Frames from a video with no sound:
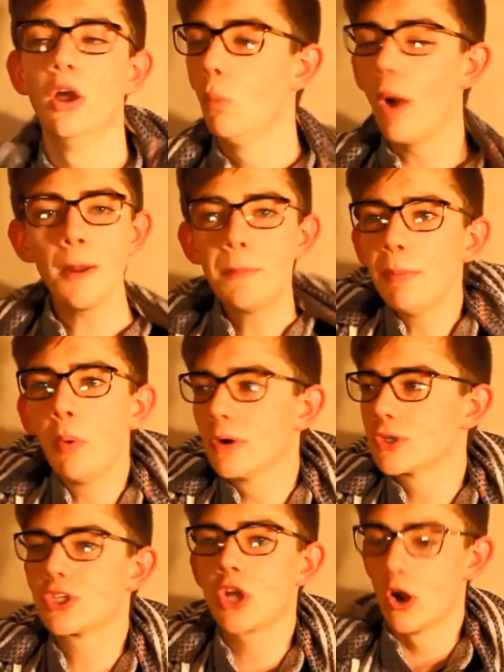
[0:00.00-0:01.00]
why do people wear
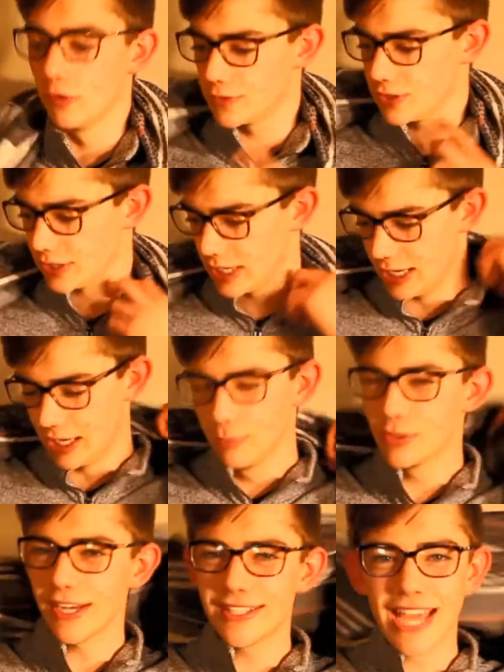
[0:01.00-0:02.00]
scarves? It
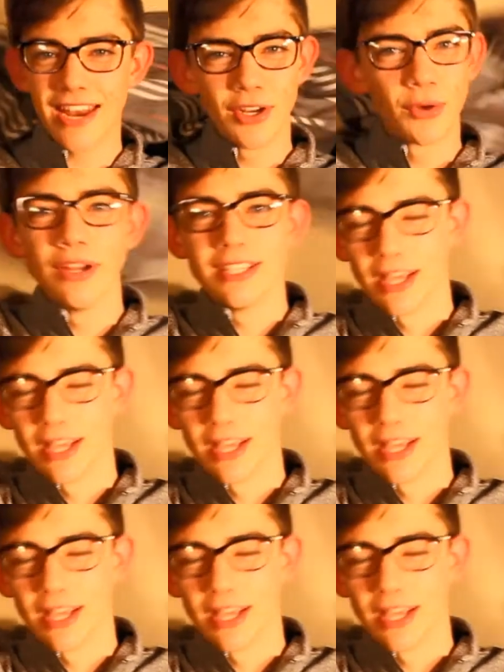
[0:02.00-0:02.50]
was like 10 degrees